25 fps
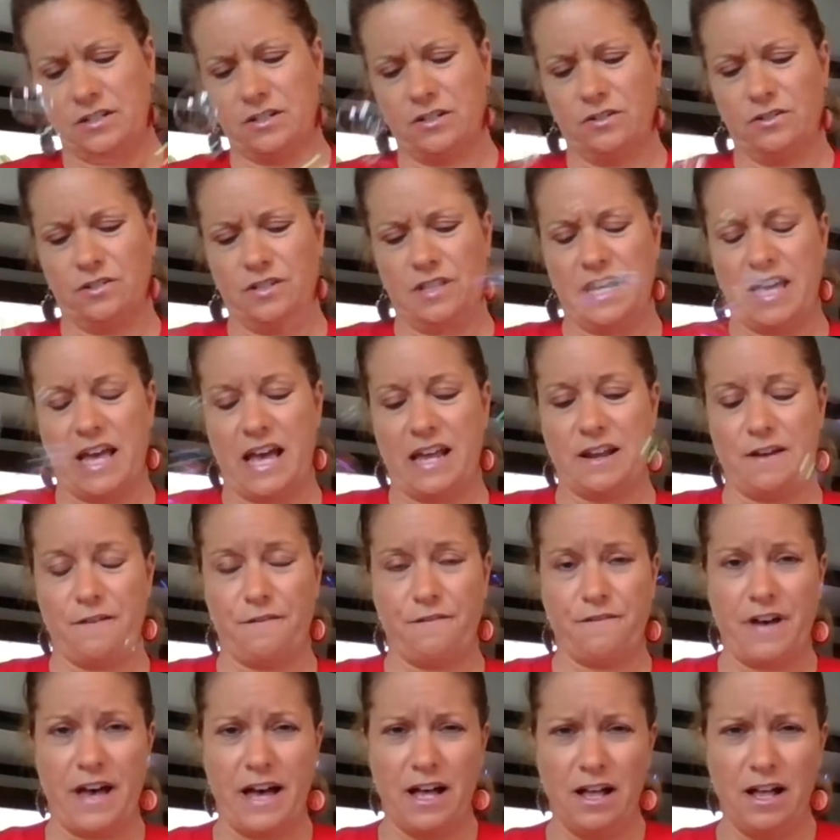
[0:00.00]
to go to the
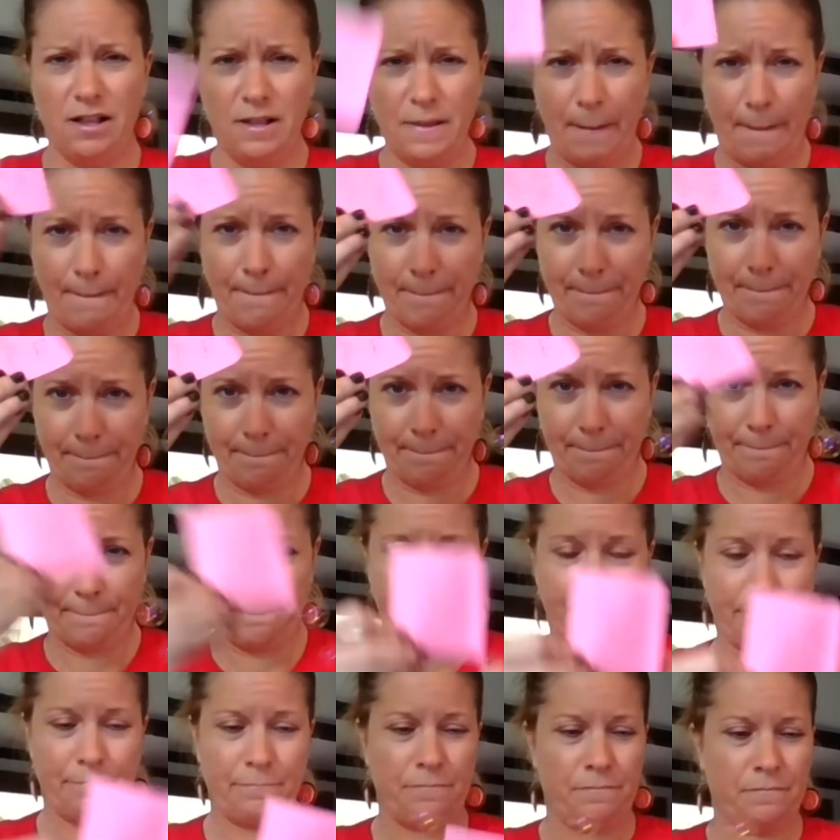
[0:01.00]
NFL.
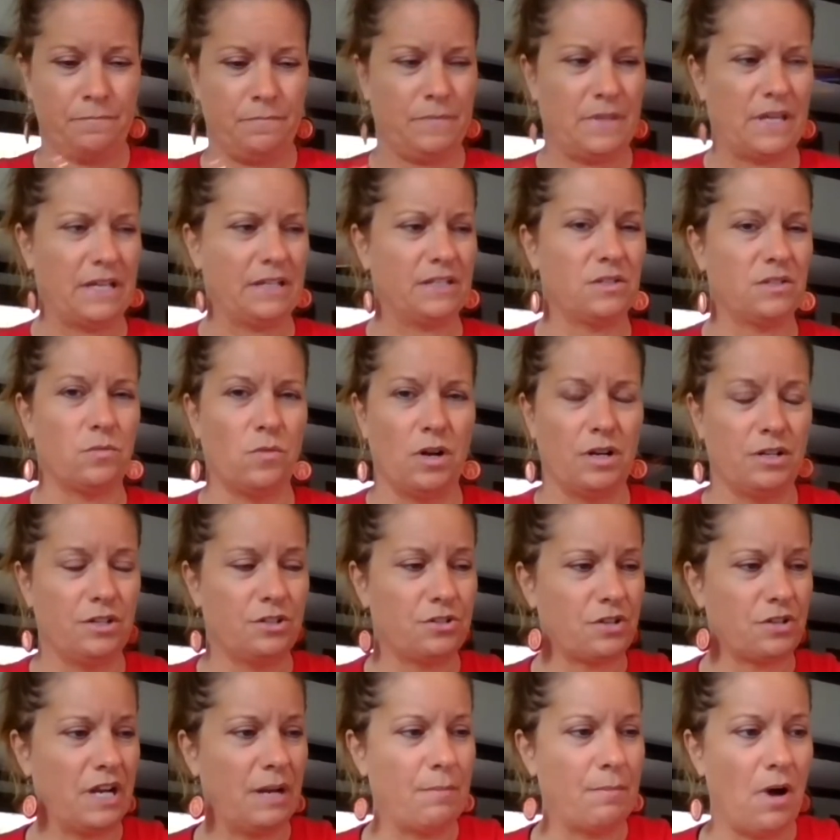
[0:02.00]
That's
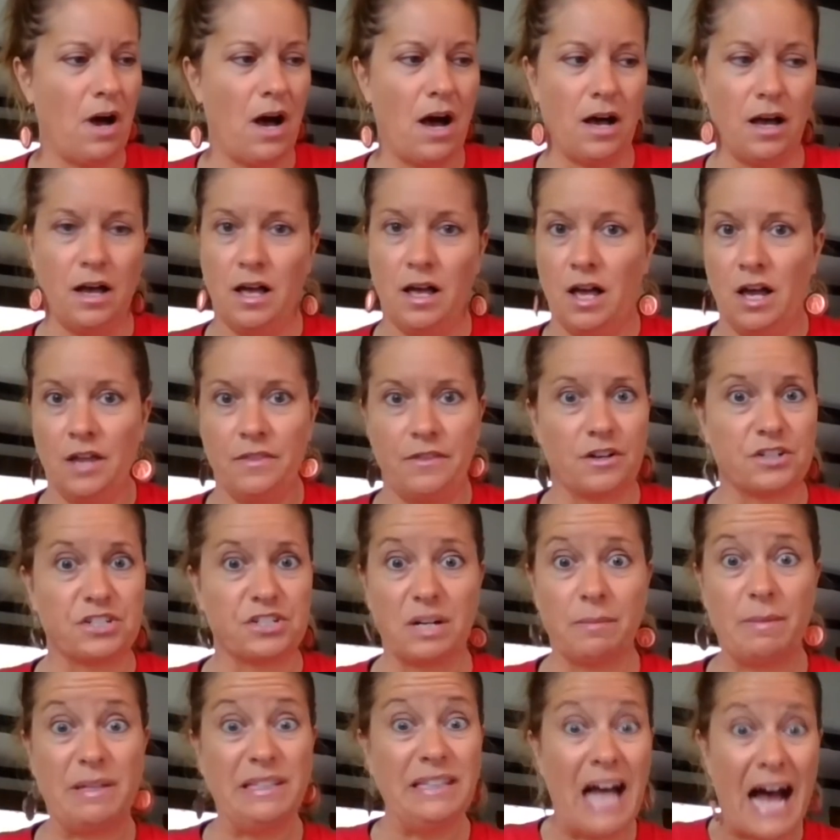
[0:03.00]
one dream. Ah,
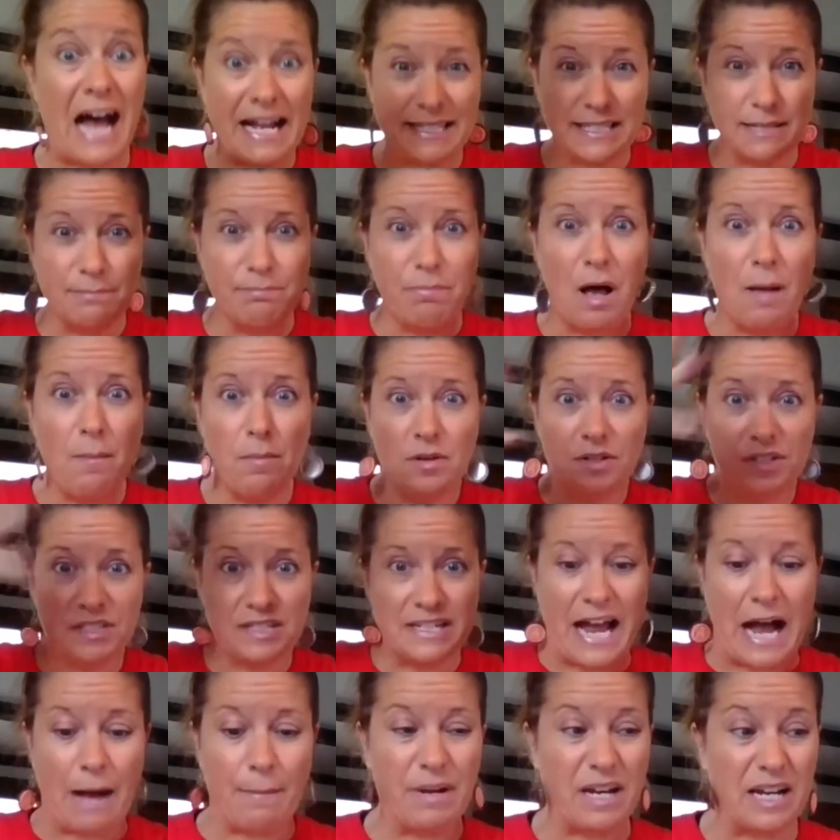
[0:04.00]
there's going to be lots of
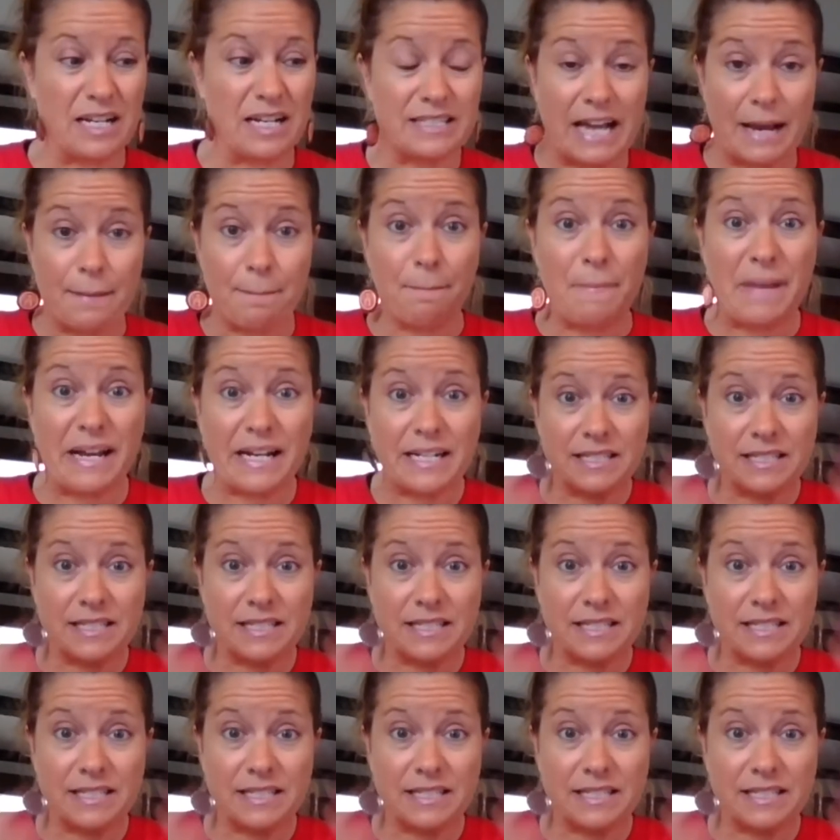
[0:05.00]
bubbles now because I'm